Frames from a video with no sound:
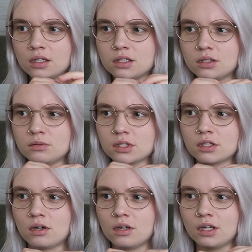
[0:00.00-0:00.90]
she was
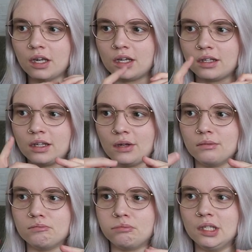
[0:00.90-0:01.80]
calling
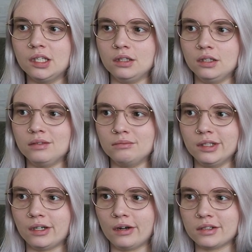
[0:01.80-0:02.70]
him Beady
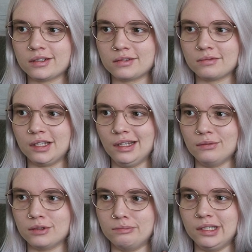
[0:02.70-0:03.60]
because he
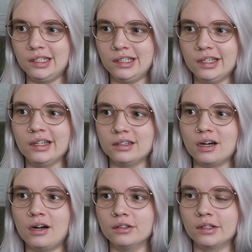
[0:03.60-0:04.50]
was Beady in
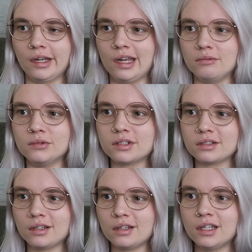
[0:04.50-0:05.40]
the Hunger
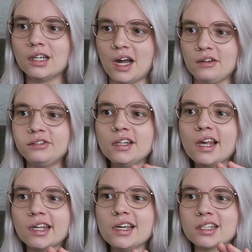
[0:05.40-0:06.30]
Games. I feel
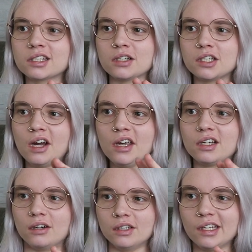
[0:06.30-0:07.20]
like he has such
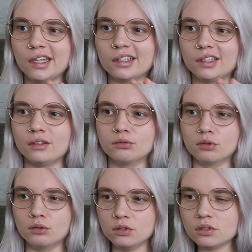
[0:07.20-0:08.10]
iconic little
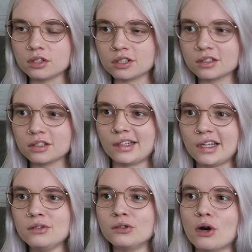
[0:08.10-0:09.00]
roles, and
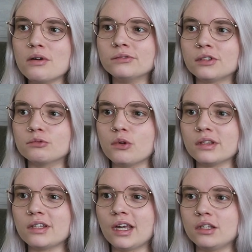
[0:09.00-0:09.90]
then you know him from
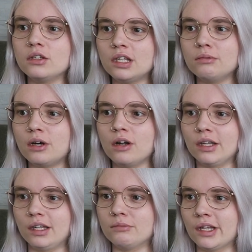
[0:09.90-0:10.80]
one thing and you keep
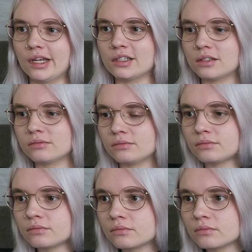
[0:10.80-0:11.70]
calling him that.
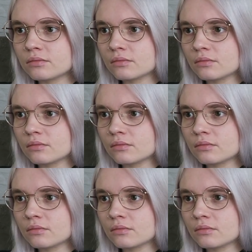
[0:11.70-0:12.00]
Gunshots